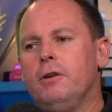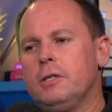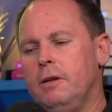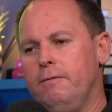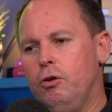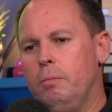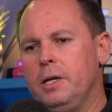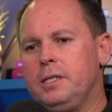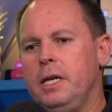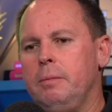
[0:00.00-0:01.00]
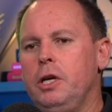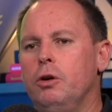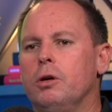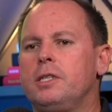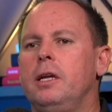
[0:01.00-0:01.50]
first and foremost thing. But
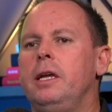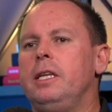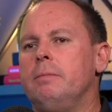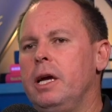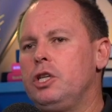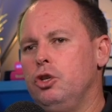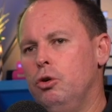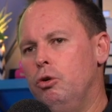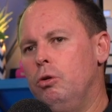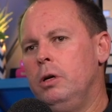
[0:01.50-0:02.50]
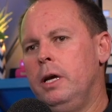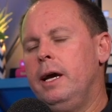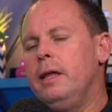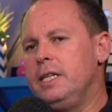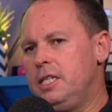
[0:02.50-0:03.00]
you also need to make sure,
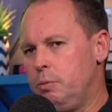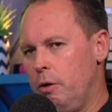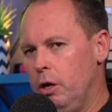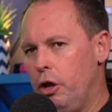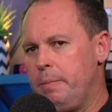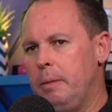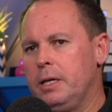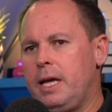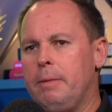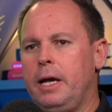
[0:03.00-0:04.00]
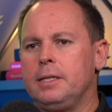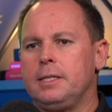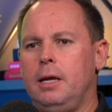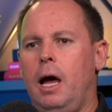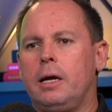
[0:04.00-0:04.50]
and this is where a lot of people are coming
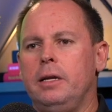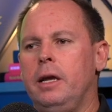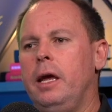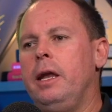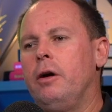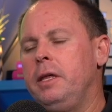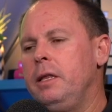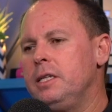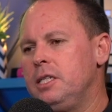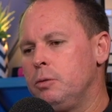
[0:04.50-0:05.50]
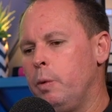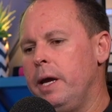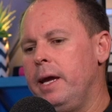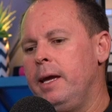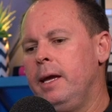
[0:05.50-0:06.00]
unstuck. And I think this is
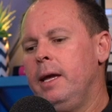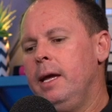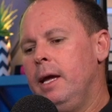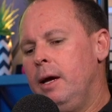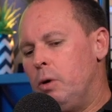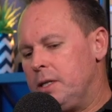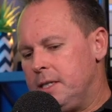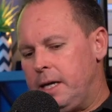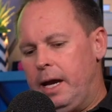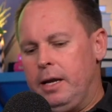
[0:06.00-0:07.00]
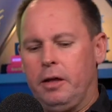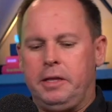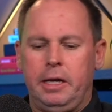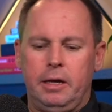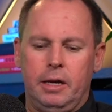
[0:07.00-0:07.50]
where, once again, I
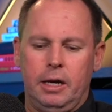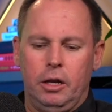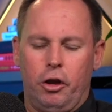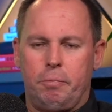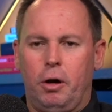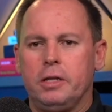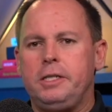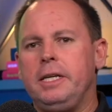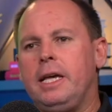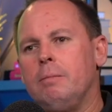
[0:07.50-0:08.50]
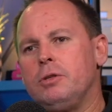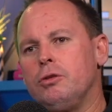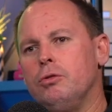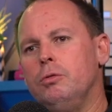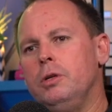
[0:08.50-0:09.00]
think a lot of policy comes
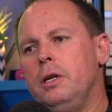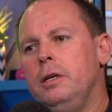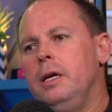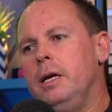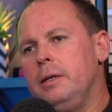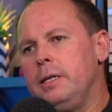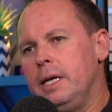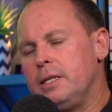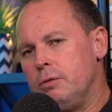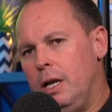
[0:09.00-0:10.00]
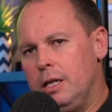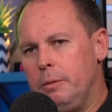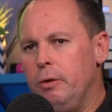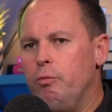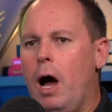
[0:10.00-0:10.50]
through and gets a
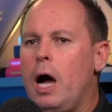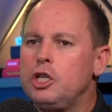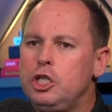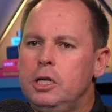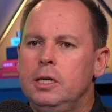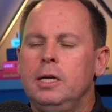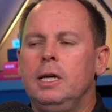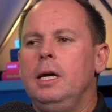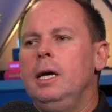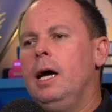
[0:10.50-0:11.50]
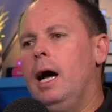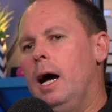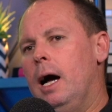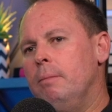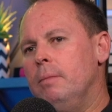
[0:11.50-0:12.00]
little bit rushed.
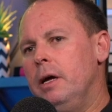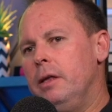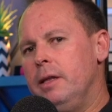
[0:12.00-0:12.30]
The